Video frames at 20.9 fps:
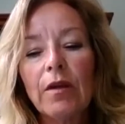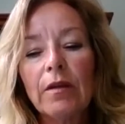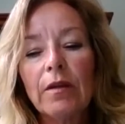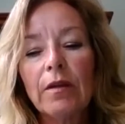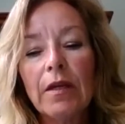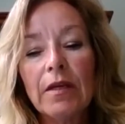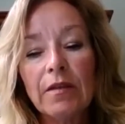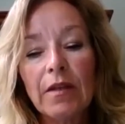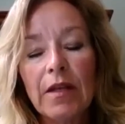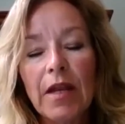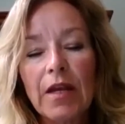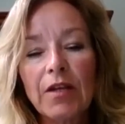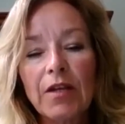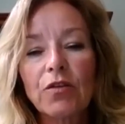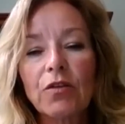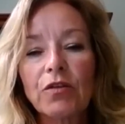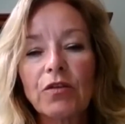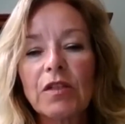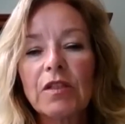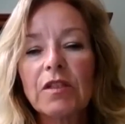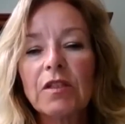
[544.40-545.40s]

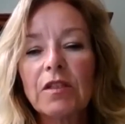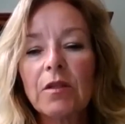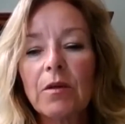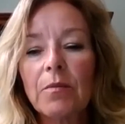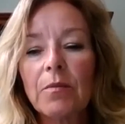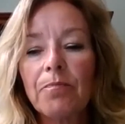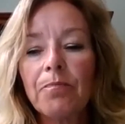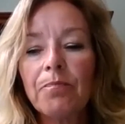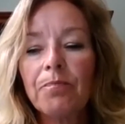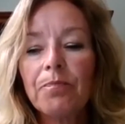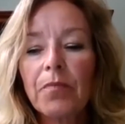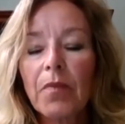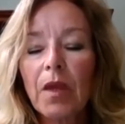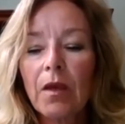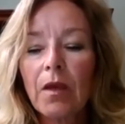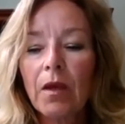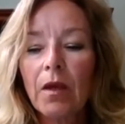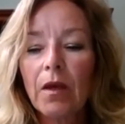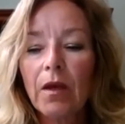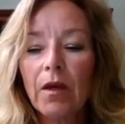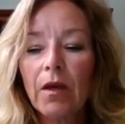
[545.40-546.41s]
international system
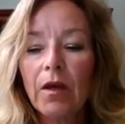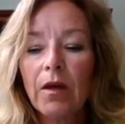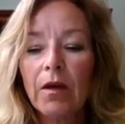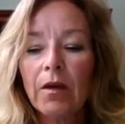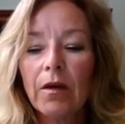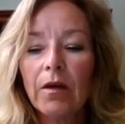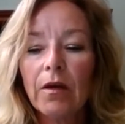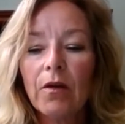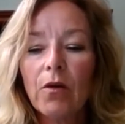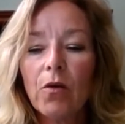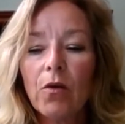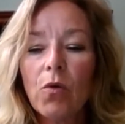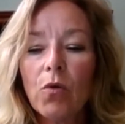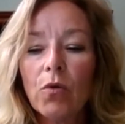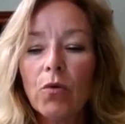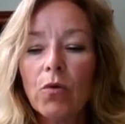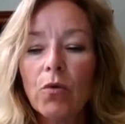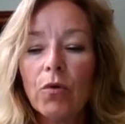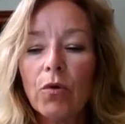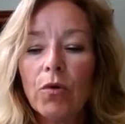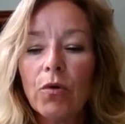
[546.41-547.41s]

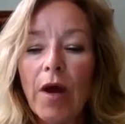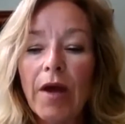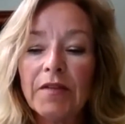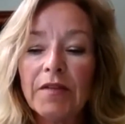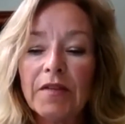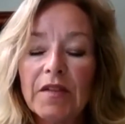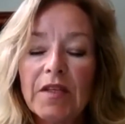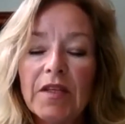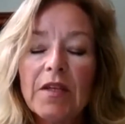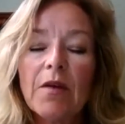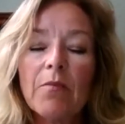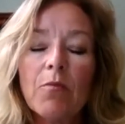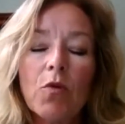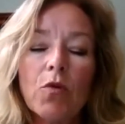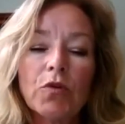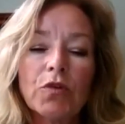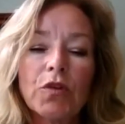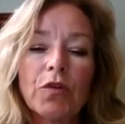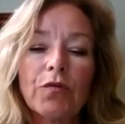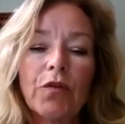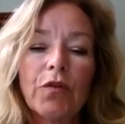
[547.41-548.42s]
and see them
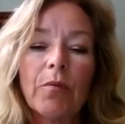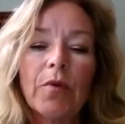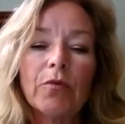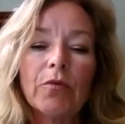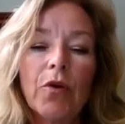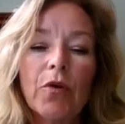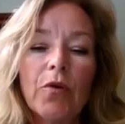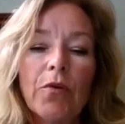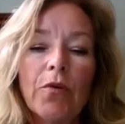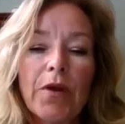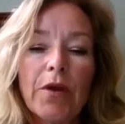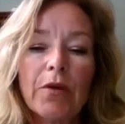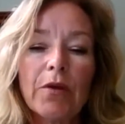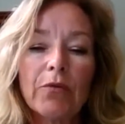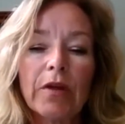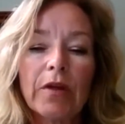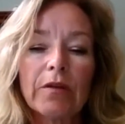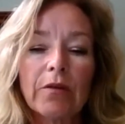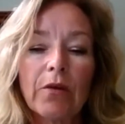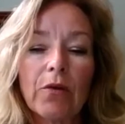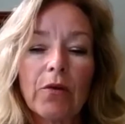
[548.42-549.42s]
also from a role
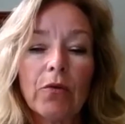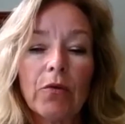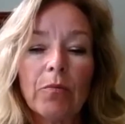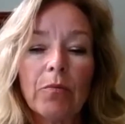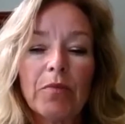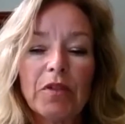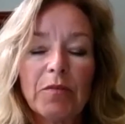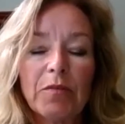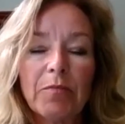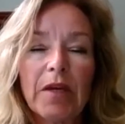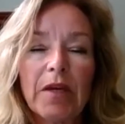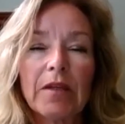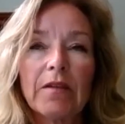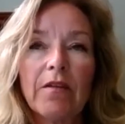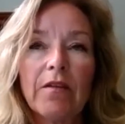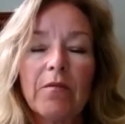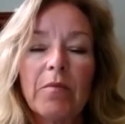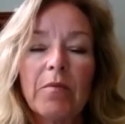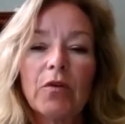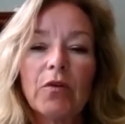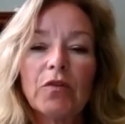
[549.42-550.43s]
theoretical
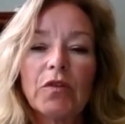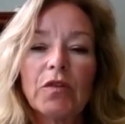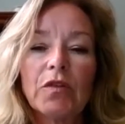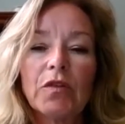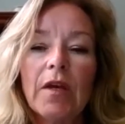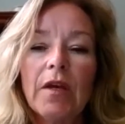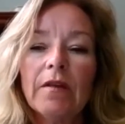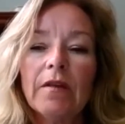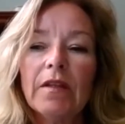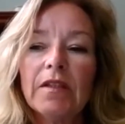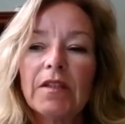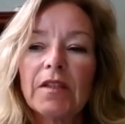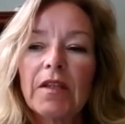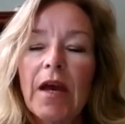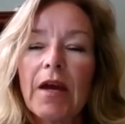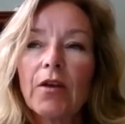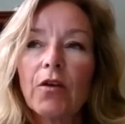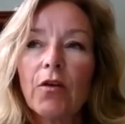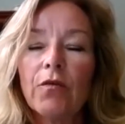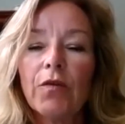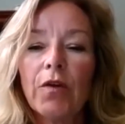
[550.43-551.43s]
perspective, because this
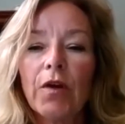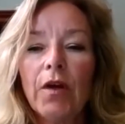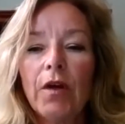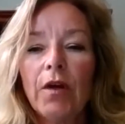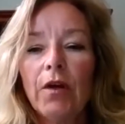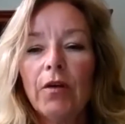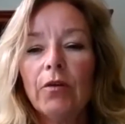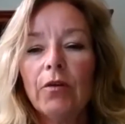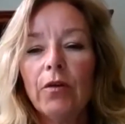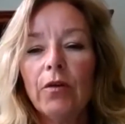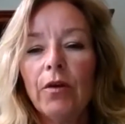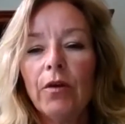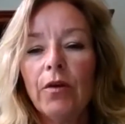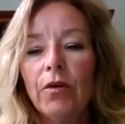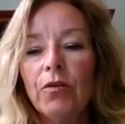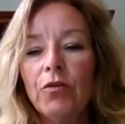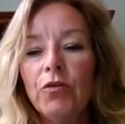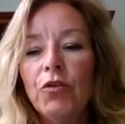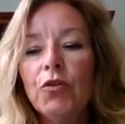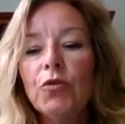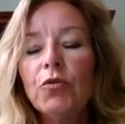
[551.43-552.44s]
kind of
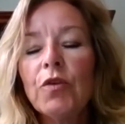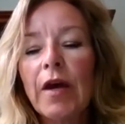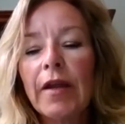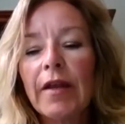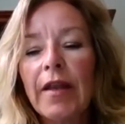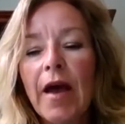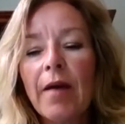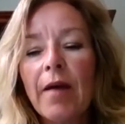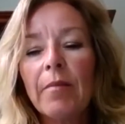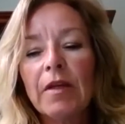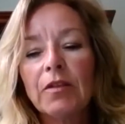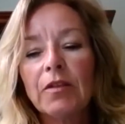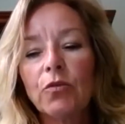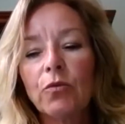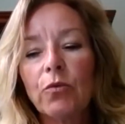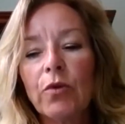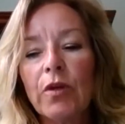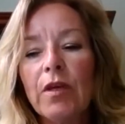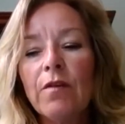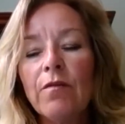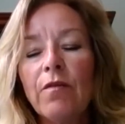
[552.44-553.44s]
new dynamics,
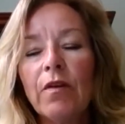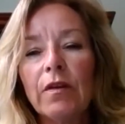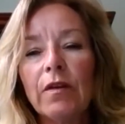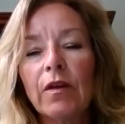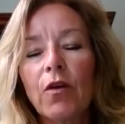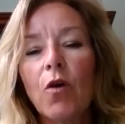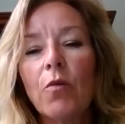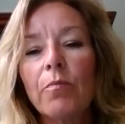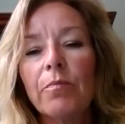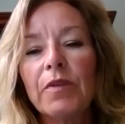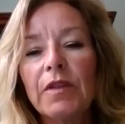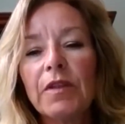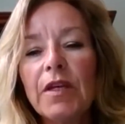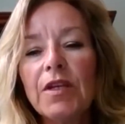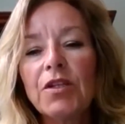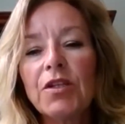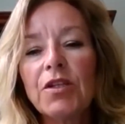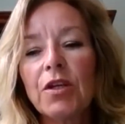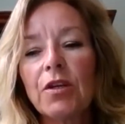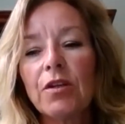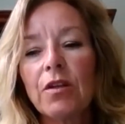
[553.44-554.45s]
or even the
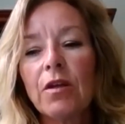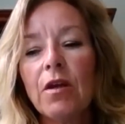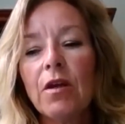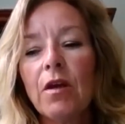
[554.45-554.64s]
competition